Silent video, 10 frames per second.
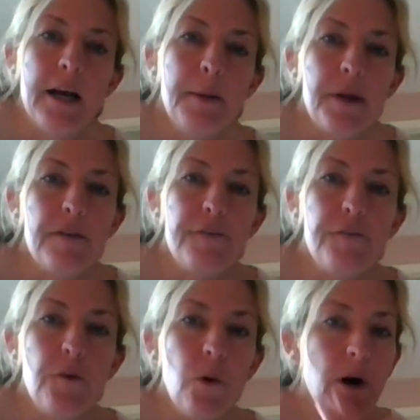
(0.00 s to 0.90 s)

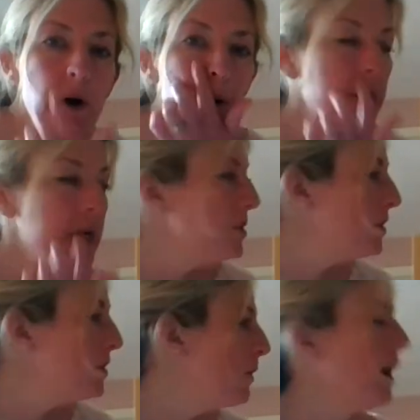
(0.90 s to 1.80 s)
Before we
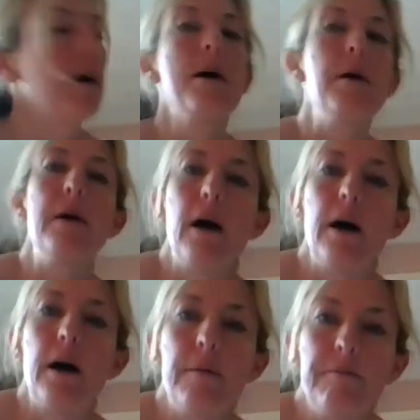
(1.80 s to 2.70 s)
do our
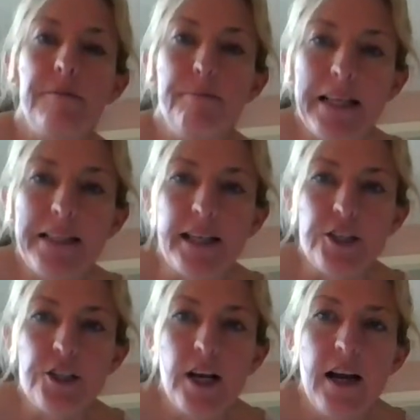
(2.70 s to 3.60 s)

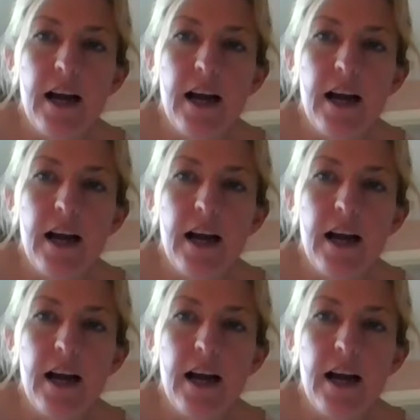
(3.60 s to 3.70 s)
message,